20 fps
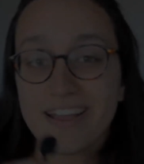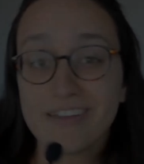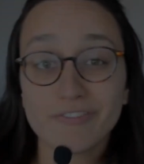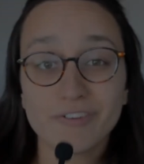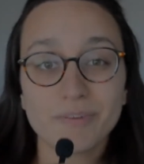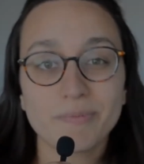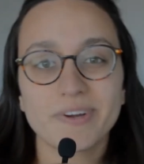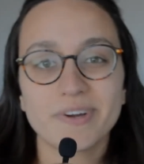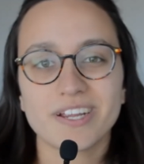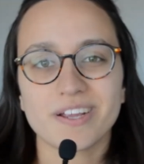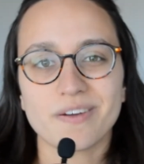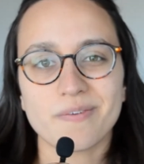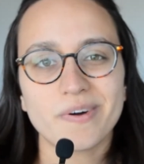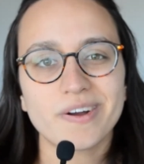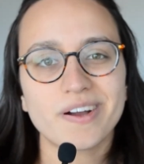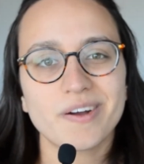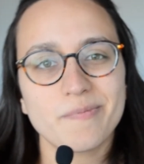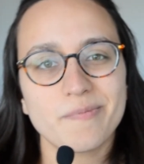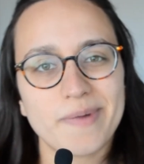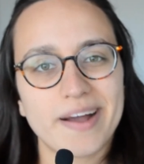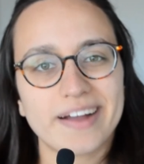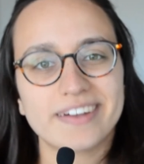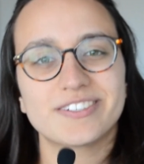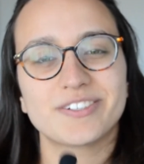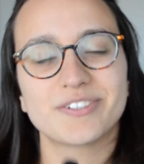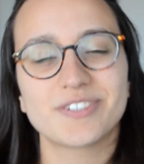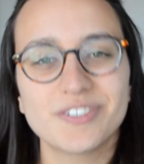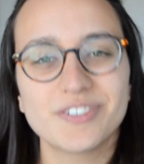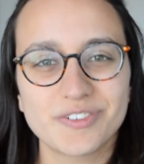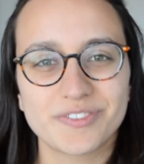everybody, welcome
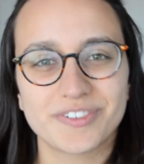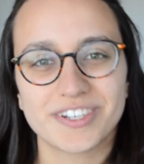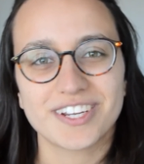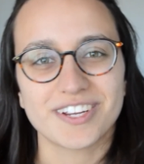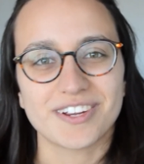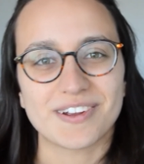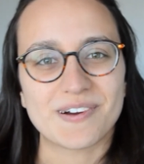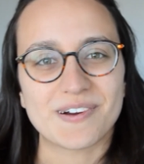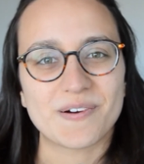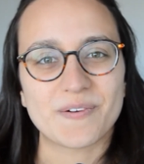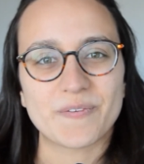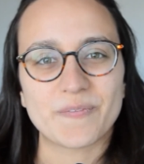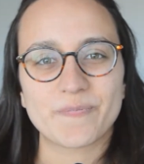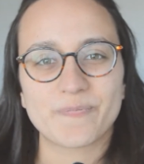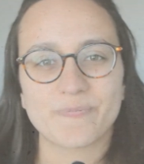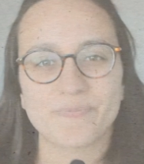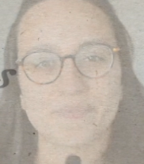back to a new video.